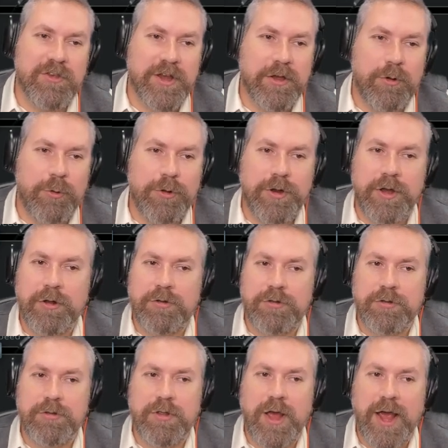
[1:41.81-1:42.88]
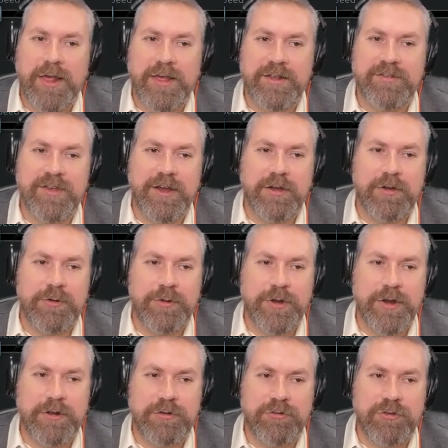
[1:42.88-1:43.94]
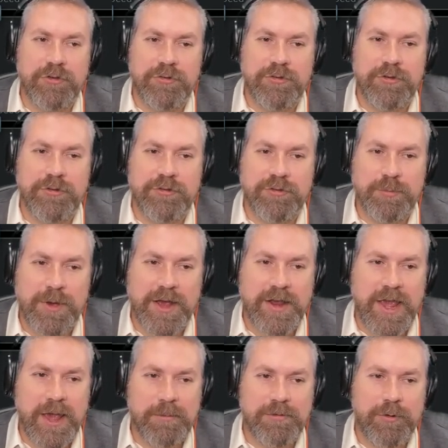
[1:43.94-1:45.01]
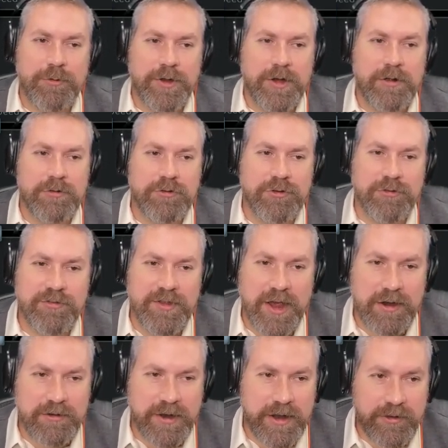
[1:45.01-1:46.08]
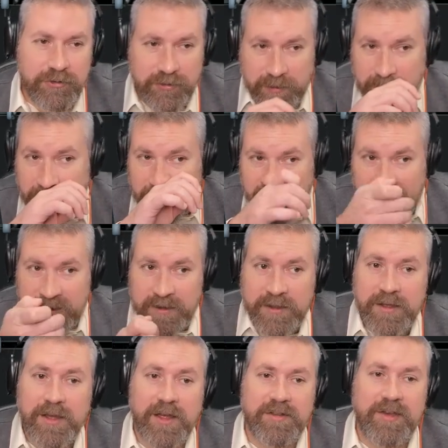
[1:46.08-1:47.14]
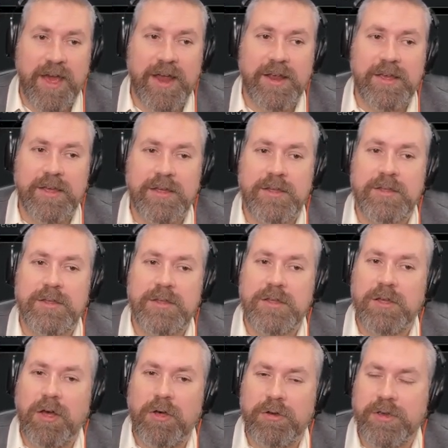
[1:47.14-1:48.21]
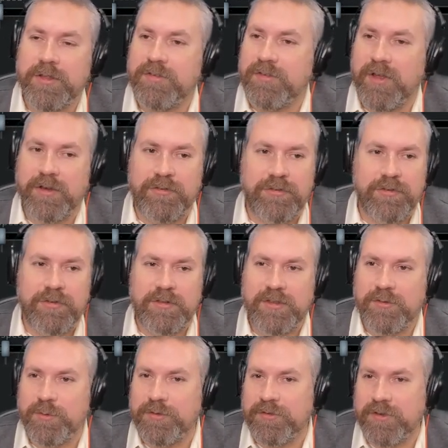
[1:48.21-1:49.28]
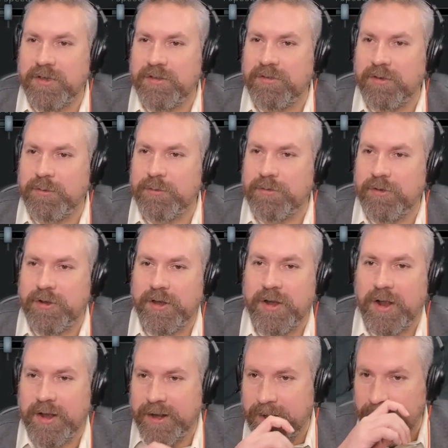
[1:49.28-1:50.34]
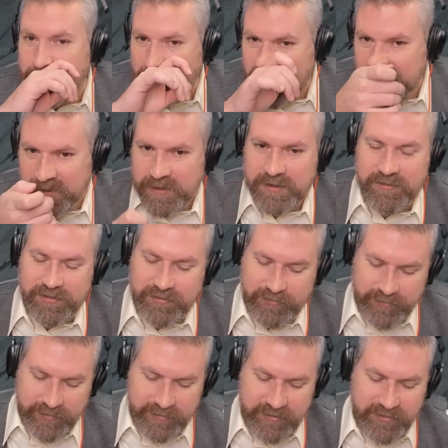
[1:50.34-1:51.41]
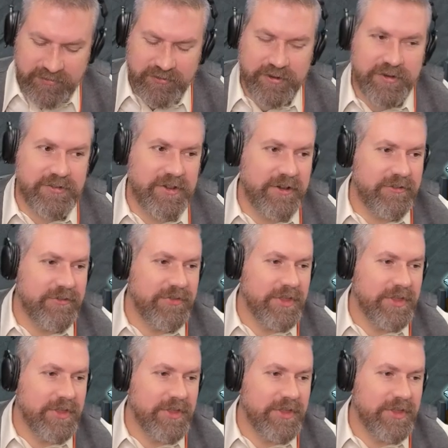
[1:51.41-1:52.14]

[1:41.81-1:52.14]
Holding alt highlights here, holding alt shows neutral spawn camps, holding alt shows tower range attack. All good stuff. This one's good too. Turn it on anyway, just for yourself.